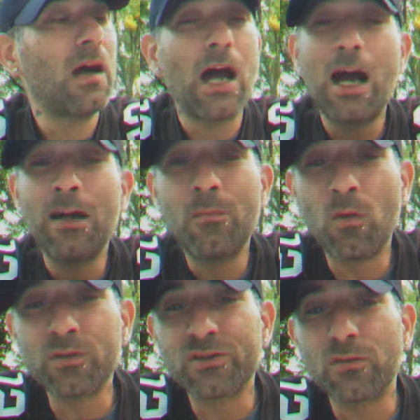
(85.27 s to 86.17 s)
I'm
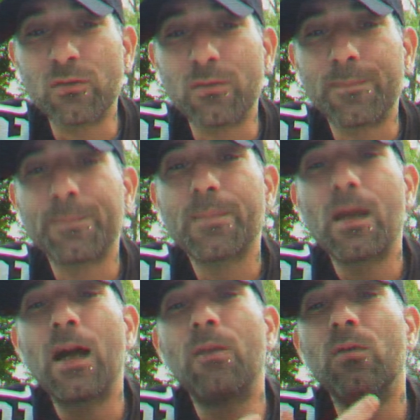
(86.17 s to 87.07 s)
old school.
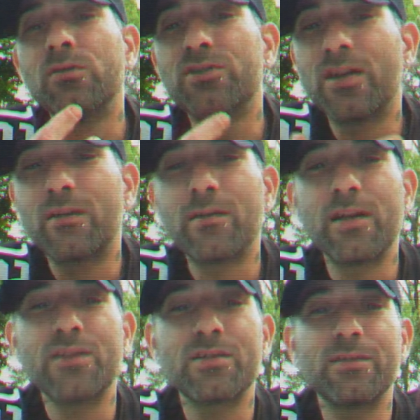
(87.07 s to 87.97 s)
I'm old
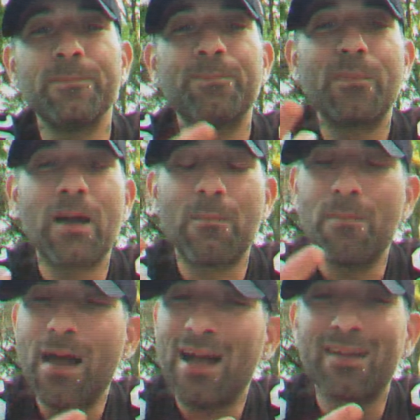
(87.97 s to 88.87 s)
generation.
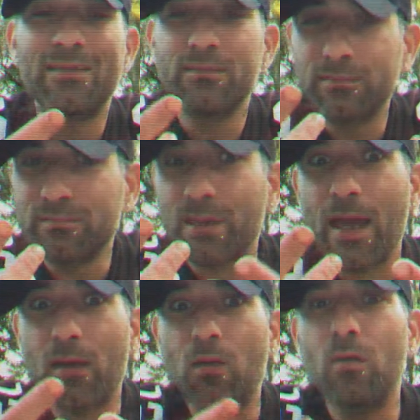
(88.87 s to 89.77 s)
I'm not
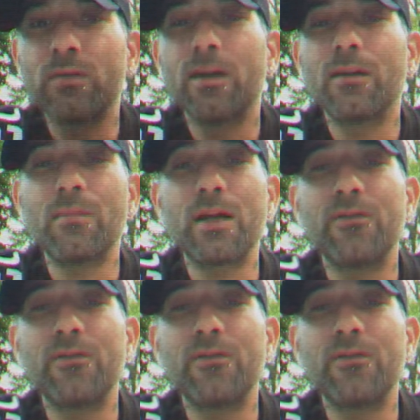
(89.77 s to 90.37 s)
that old. I'm not a